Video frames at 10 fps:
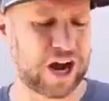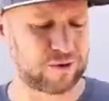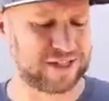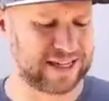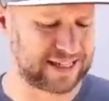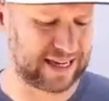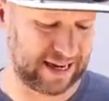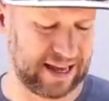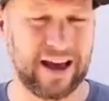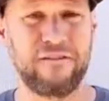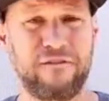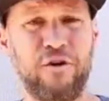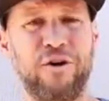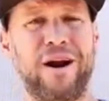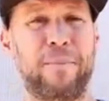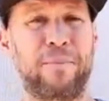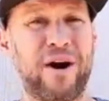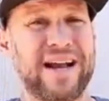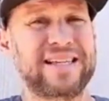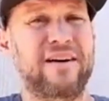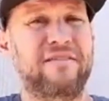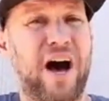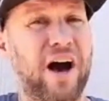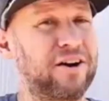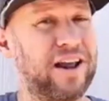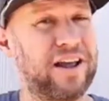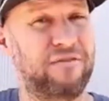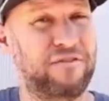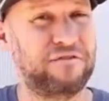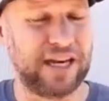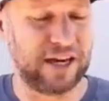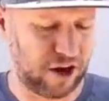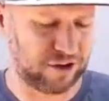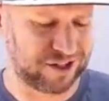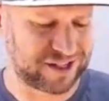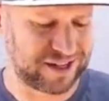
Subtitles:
resistant for a price of $150,